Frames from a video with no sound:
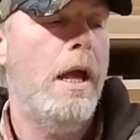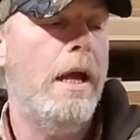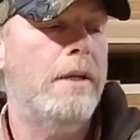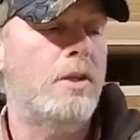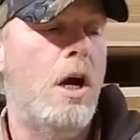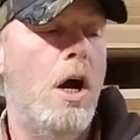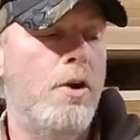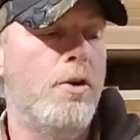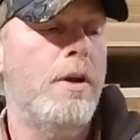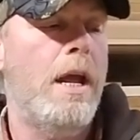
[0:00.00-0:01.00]
it's
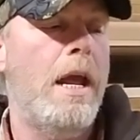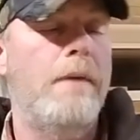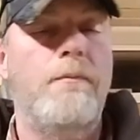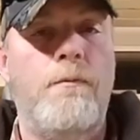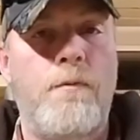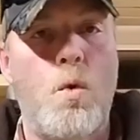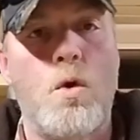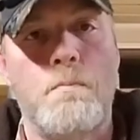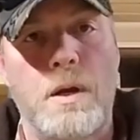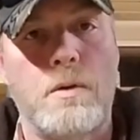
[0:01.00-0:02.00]

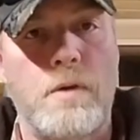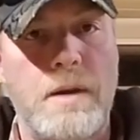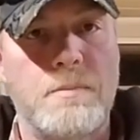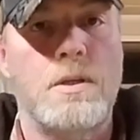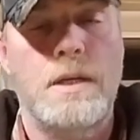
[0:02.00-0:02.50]
104 milligrams.